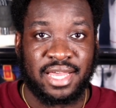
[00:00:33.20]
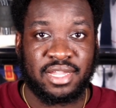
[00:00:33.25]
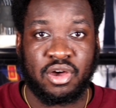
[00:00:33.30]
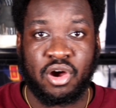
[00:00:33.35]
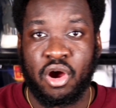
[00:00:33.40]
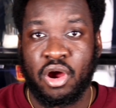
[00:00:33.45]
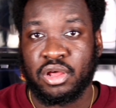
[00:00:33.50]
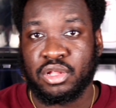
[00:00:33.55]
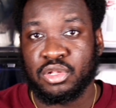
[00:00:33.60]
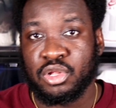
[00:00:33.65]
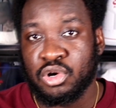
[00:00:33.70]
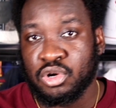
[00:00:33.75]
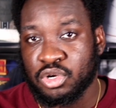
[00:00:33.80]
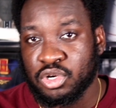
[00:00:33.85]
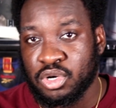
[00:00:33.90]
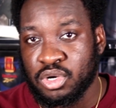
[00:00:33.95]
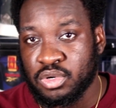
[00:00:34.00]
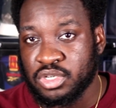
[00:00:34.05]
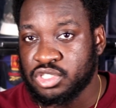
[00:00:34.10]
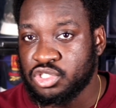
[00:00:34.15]
heart
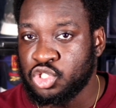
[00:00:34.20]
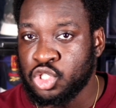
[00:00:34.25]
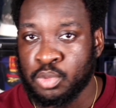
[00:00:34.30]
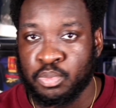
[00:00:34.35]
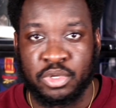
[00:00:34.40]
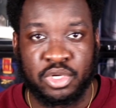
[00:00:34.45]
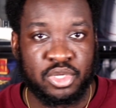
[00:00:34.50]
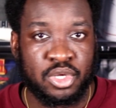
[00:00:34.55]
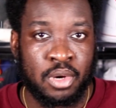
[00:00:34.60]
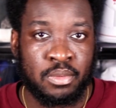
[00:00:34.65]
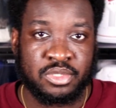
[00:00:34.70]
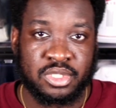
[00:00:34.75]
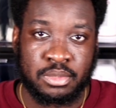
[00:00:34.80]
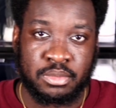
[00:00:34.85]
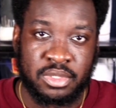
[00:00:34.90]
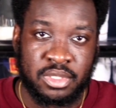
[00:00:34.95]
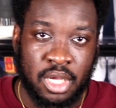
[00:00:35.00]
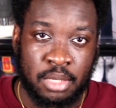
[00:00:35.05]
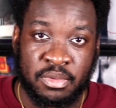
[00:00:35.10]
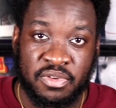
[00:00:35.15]
logo is super dope to
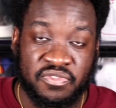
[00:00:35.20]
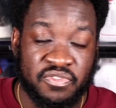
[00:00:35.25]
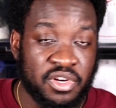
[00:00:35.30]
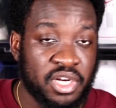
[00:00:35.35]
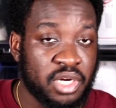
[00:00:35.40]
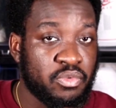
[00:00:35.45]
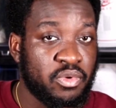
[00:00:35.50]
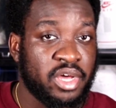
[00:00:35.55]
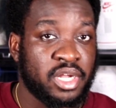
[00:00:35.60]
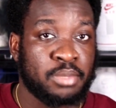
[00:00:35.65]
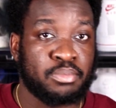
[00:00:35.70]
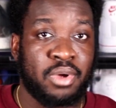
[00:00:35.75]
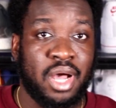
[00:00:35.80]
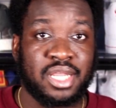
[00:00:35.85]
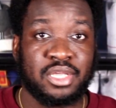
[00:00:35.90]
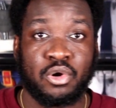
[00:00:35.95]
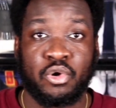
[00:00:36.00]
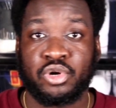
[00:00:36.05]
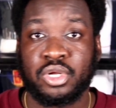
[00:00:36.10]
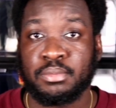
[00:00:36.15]
me. I'm gonna around and
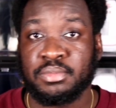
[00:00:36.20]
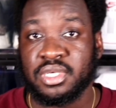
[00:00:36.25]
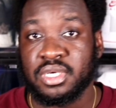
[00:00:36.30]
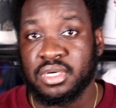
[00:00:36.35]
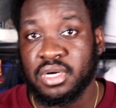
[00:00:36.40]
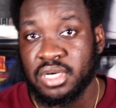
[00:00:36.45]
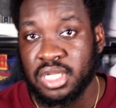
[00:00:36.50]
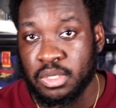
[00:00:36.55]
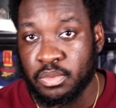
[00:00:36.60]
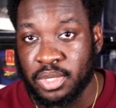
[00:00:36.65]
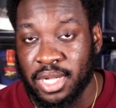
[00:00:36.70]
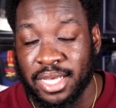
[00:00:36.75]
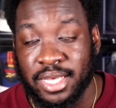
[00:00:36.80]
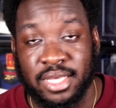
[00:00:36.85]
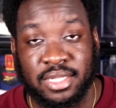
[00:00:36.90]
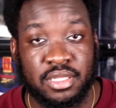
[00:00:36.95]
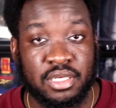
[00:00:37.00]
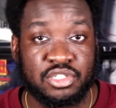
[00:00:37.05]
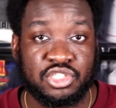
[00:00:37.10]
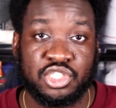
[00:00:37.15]
probably order me a hoodie when I
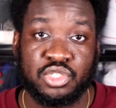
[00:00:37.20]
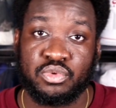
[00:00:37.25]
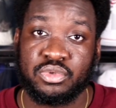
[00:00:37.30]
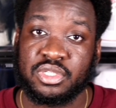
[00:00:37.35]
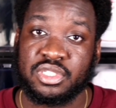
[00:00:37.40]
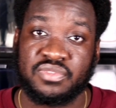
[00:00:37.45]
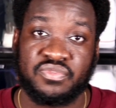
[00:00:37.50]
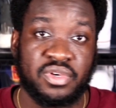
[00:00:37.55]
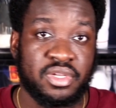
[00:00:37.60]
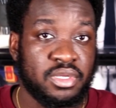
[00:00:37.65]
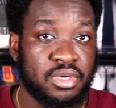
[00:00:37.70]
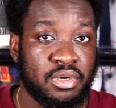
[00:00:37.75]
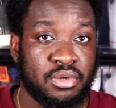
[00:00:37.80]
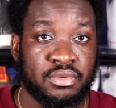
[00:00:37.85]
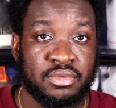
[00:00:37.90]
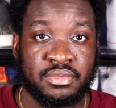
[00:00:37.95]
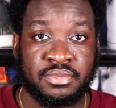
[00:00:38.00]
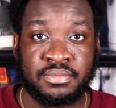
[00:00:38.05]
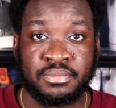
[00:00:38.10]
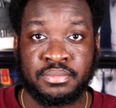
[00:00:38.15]
get done shooting this video.
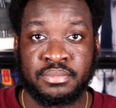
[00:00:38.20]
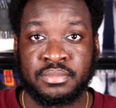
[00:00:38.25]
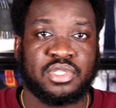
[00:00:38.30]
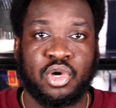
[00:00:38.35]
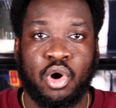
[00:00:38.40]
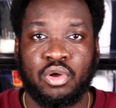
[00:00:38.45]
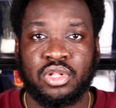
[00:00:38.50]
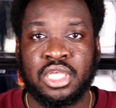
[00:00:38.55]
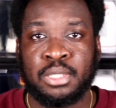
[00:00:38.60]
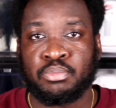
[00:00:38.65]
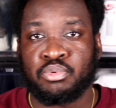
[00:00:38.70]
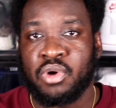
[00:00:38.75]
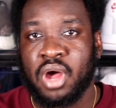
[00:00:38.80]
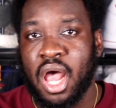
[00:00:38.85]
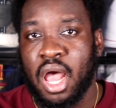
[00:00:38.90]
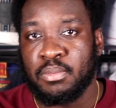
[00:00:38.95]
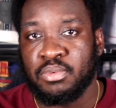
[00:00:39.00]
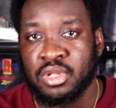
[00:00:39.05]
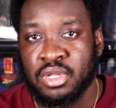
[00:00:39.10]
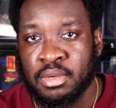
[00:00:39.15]
The only
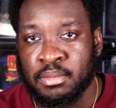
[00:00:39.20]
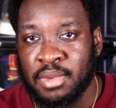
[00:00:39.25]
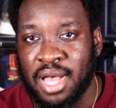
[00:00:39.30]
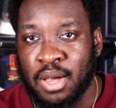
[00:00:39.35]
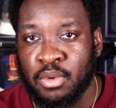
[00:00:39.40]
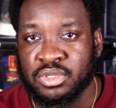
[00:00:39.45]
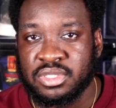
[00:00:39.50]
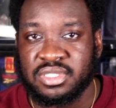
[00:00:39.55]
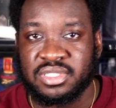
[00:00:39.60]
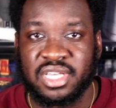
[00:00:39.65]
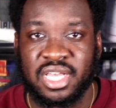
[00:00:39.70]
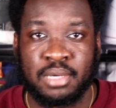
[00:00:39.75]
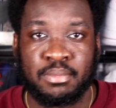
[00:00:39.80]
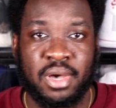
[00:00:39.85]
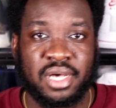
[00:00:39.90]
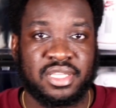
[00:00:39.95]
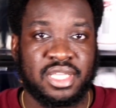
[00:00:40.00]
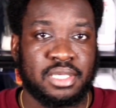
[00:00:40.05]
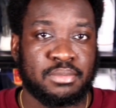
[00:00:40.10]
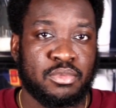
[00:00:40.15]
problem I would say
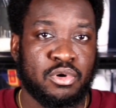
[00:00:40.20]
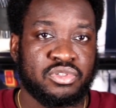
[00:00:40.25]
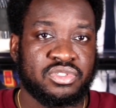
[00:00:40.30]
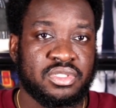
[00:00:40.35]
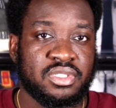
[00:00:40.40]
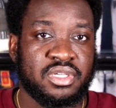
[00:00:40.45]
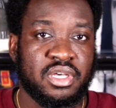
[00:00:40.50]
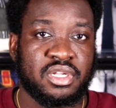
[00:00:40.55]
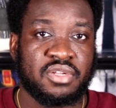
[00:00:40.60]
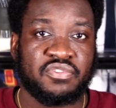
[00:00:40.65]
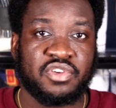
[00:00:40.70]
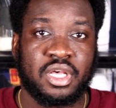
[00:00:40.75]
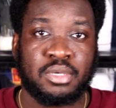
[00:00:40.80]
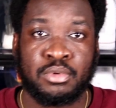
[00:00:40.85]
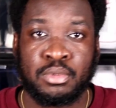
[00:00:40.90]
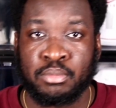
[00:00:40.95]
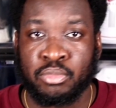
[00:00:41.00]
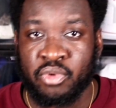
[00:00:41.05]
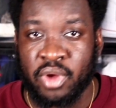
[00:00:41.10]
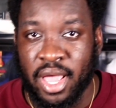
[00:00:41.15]
about the emotionally
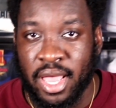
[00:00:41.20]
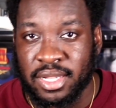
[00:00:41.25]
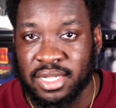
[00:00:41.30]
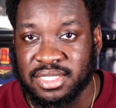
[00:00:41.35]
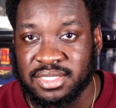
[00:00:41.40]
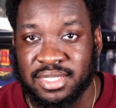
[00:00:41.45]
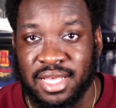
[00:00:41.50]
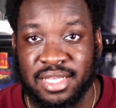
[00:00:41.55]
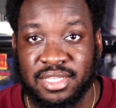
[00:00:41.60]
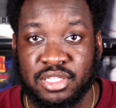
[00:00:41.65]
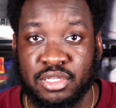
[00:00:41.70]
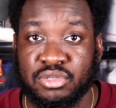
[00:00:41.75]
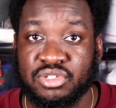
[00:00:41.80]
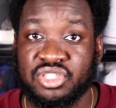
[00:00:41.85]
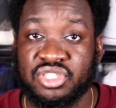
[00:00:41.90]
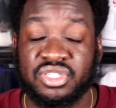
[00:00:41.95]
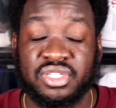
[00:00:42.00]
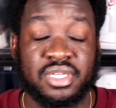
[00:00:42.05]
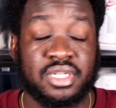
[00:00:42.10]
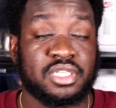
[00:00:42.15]
unavailable brand is that their
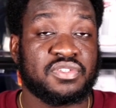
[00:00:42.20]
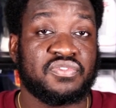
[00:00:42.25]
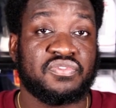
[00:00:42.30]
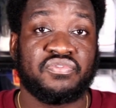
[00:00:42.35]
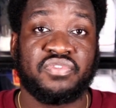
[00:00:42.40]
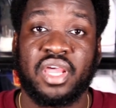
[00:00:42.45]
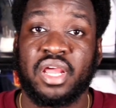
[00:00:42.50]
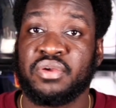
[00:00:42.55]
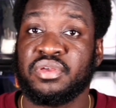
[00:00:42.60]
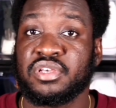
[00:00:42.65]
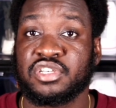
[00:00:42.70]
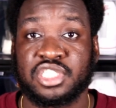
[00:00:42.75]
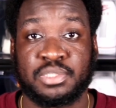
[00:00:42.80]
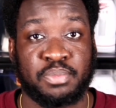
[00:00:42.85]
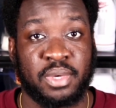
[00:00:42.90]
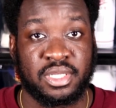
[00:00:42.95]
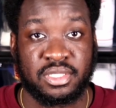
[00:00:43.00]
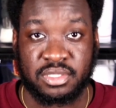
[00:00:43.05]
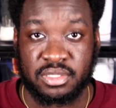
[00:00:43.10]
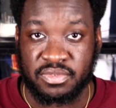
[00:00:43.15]
is very
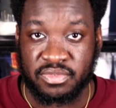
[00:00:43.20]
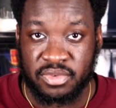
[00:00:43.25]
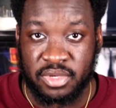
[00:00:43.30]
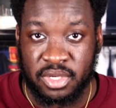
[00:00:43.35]
expensive.